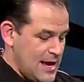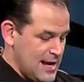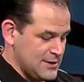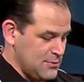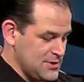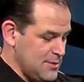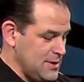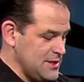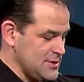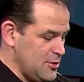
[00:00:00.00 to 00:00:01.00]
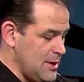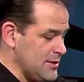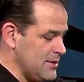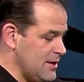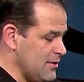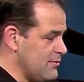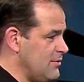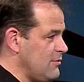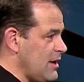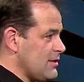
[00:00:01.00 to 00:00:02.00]
Yes, well, somebody stole mine. Here,
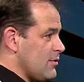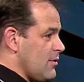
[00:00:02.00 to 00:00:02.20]
you take